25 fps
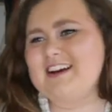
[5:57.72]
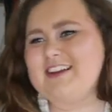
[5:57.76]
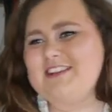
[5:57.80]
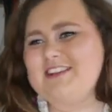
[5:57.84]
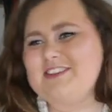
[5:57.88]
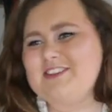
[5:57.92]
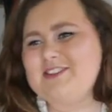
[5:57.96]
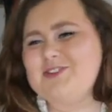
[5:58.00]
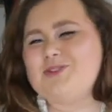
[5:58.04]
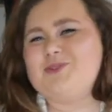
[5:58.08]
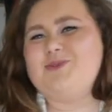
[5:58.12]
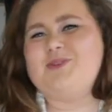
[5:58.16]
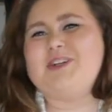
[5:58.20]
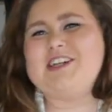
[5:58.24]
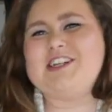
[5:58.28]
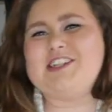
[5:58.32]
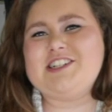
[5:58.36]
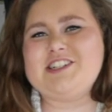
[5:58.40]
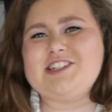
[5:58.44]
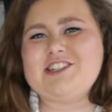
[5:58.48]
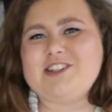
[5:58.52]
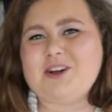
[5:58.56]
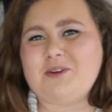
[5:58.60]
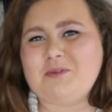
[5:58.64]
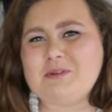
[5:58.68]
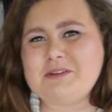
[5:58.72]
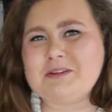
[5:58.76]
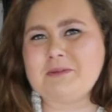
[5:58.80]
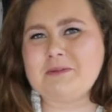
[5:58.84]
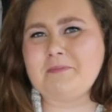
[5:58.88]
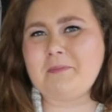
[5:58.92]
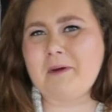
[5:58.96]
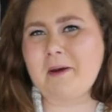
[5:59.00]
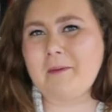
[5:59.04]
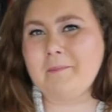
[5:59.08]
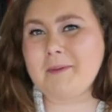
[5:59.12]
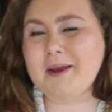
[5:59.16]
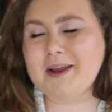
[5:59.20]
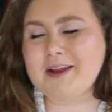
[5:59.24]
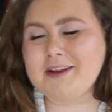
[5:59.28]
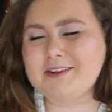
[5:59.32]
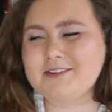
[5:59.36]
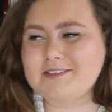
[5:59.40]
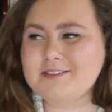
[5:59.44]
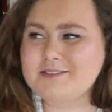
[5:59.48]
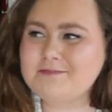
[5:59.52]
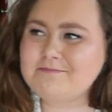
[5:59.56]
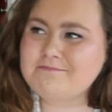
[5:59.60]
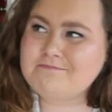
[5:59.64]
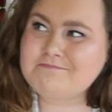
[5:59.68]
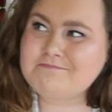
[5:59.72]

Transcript: I still wish I was a mermaid.